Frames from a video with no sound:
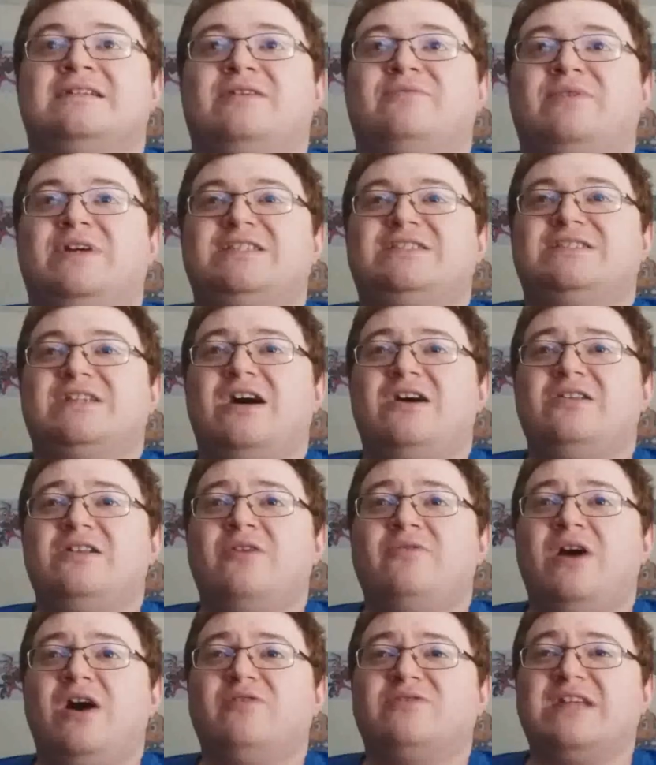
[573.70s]
Wait,
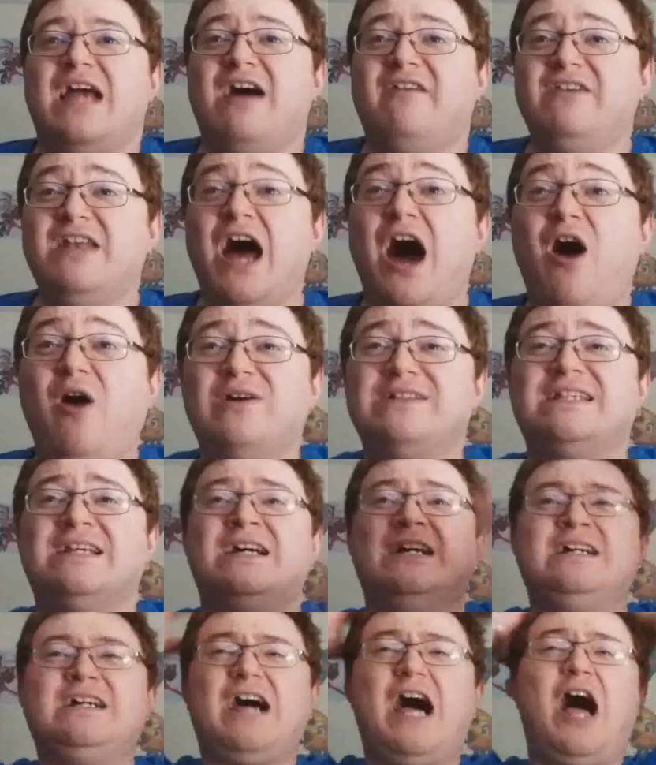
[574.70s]
Solo. Oh, Kevin Owens.
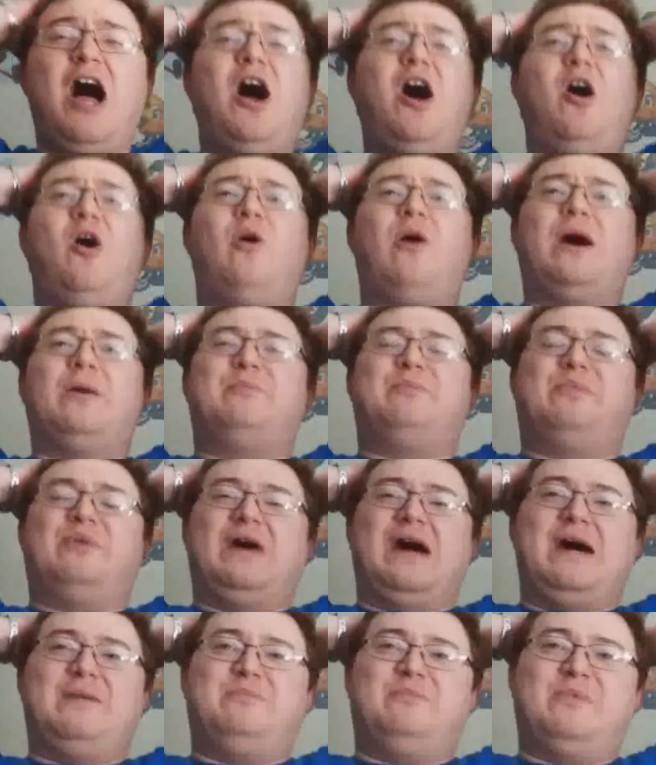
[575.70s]
Oh, a
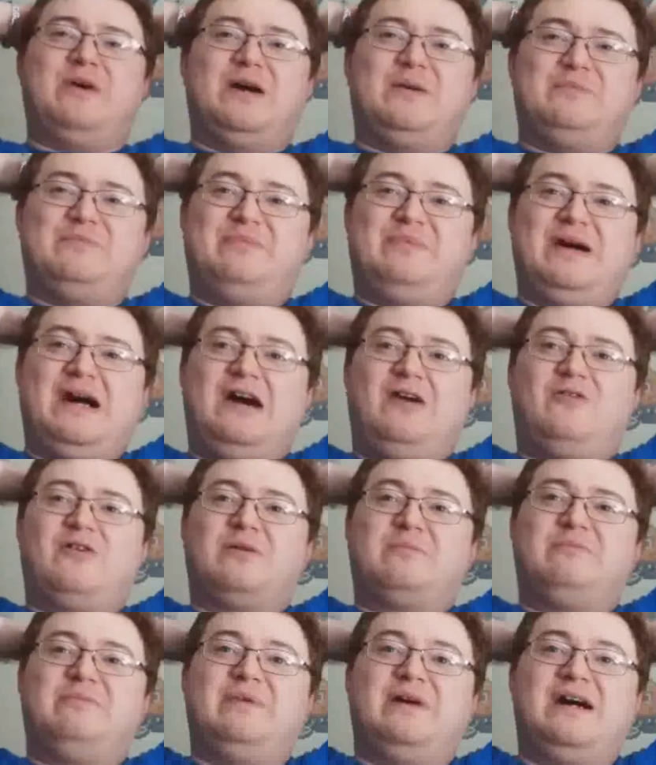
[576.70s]
pop-up
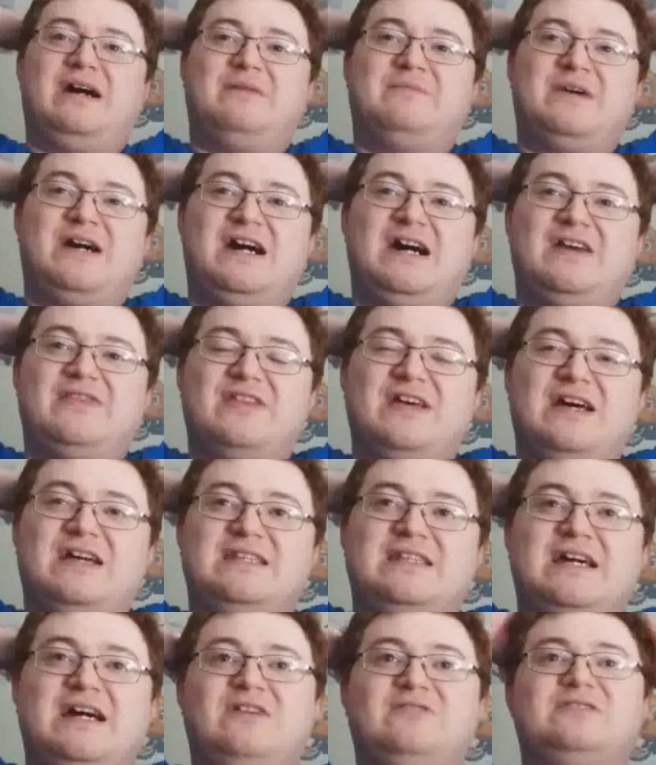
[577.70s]
powerbomb on the
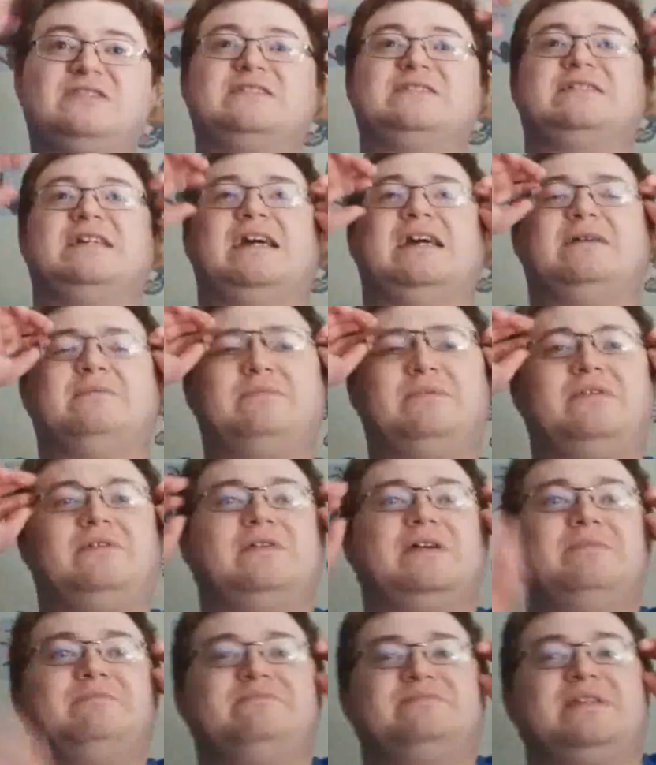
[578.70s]
announce table.
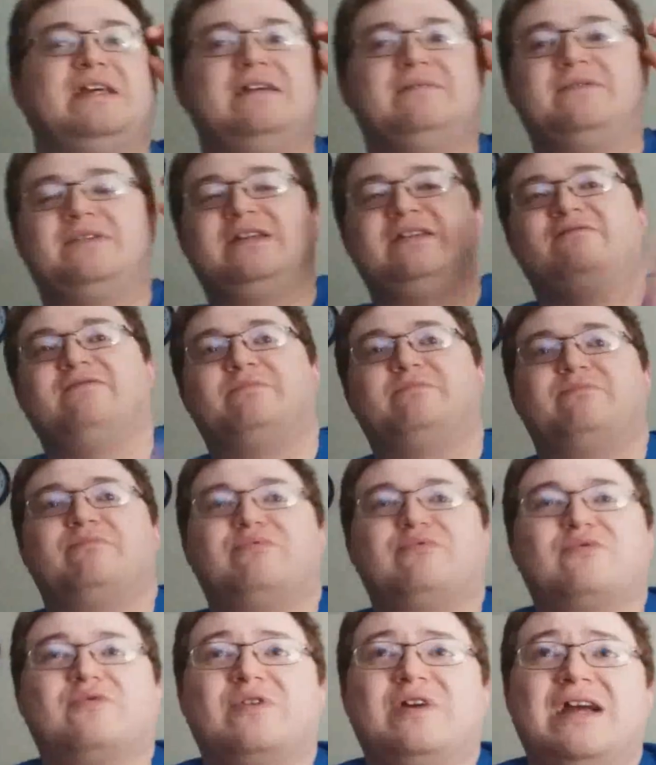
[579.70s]
That table didn't even
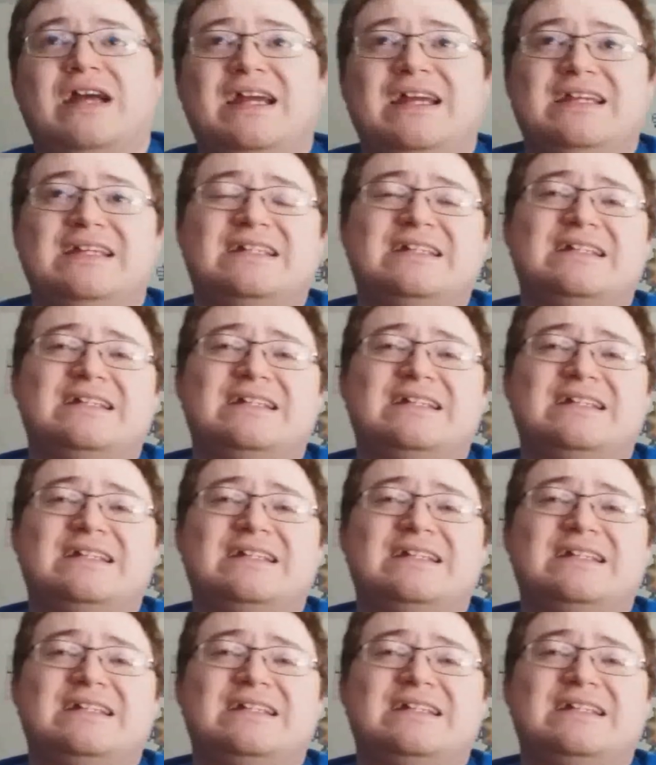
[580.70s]
break.